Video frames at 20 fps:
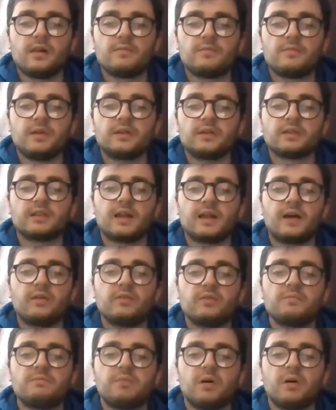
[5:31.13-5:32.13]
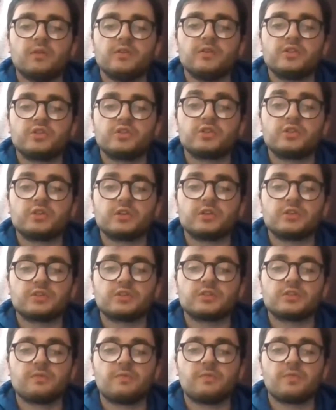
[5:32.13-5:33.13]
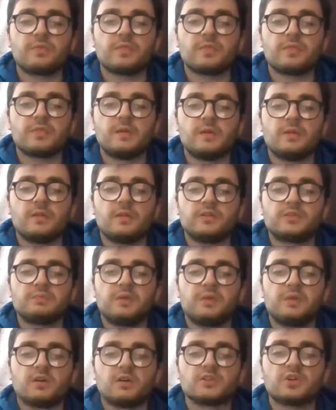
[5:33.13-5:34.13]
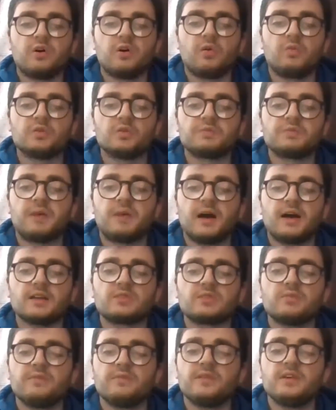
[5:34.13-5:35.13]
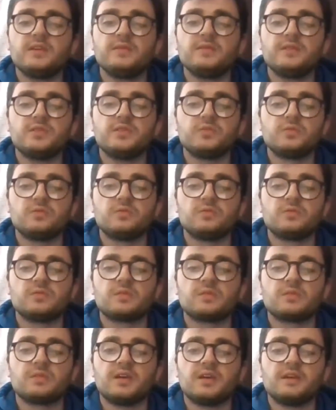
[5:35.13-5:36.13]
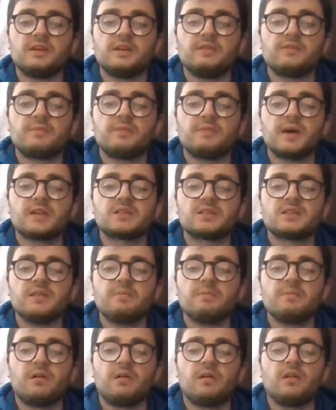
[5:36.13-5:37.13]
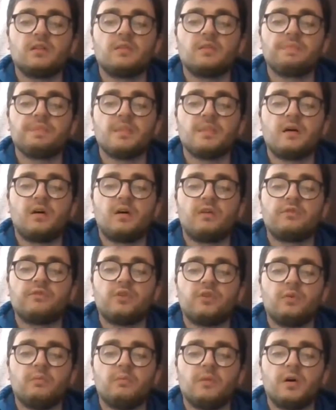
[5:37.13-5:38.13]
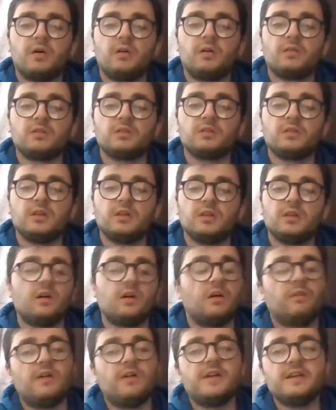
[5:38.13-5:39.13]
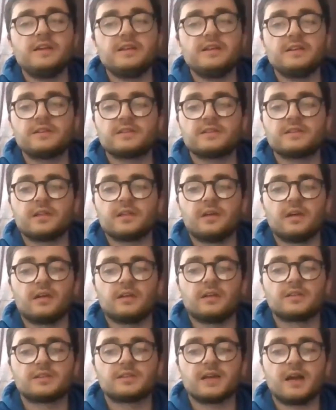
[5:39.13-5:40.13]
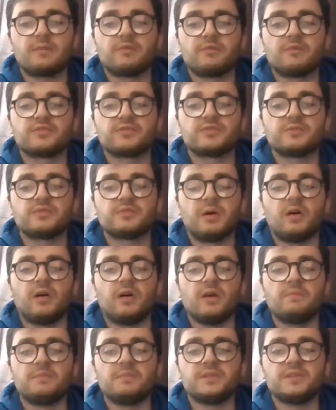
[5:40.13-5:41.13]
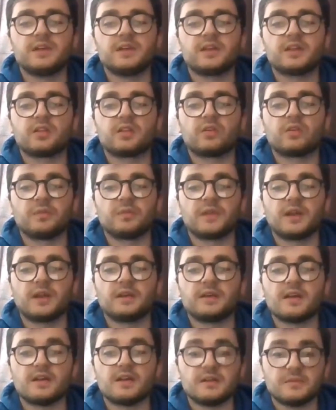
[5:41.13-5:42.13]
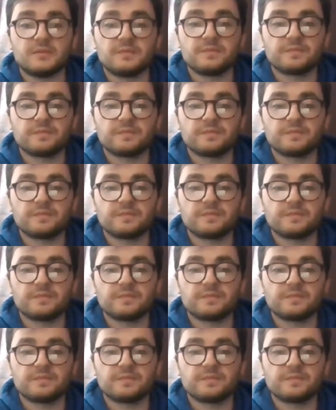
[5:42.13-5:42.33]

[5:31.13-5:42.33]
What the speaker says: Being loud and boisterous, the sports hall was packed with individuals playing either basketball or football or any type of sport in particular on that day.